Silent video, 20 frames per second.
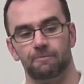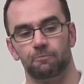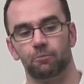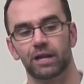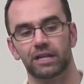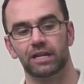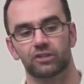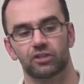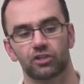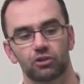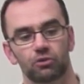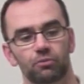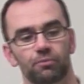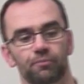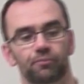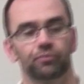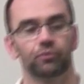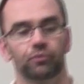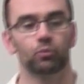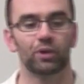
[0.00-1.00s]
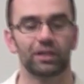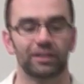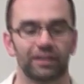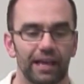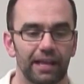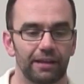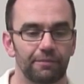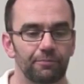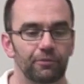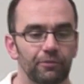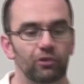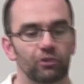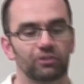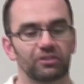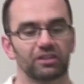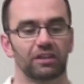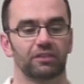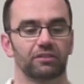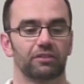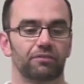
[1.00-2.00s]
Week 2, we then
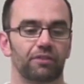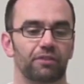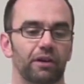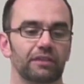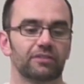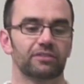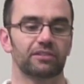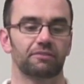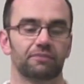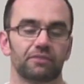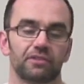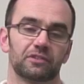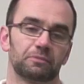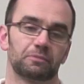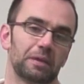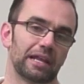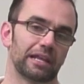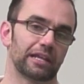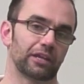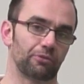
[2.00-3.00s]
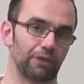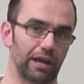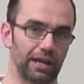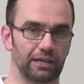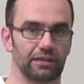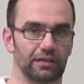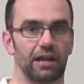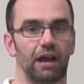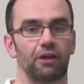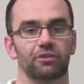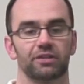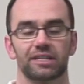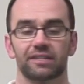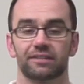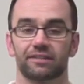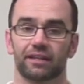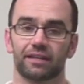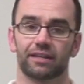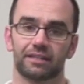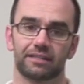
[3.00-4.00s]
looked at the various different spelling
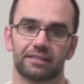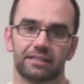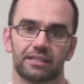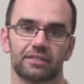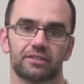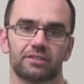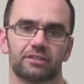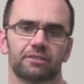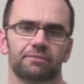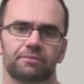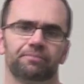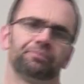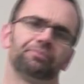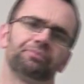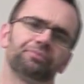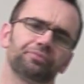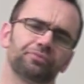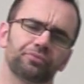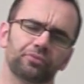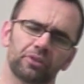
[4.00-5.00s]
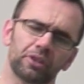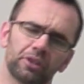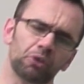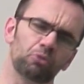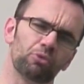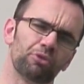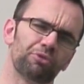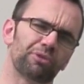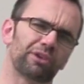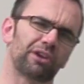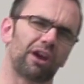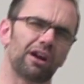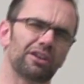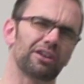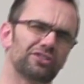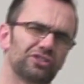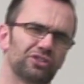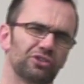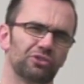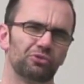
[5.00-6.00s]
irregularities that exist with
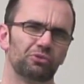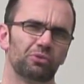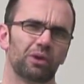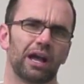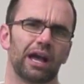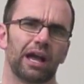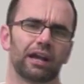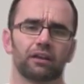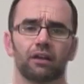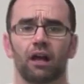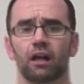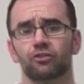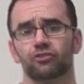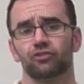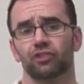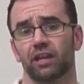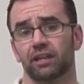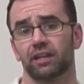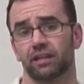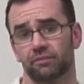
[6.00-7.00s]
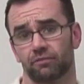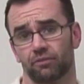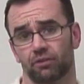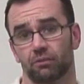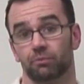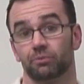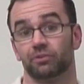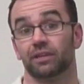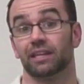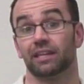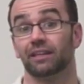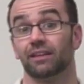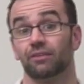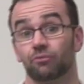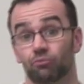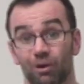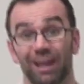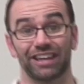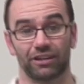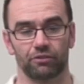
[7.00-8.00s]
regard to conjugating verbs in
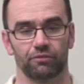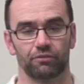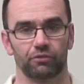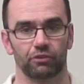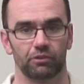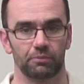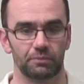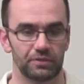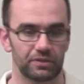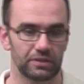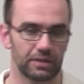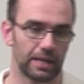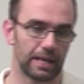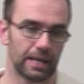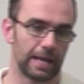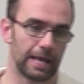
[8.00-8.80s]
regular verbs.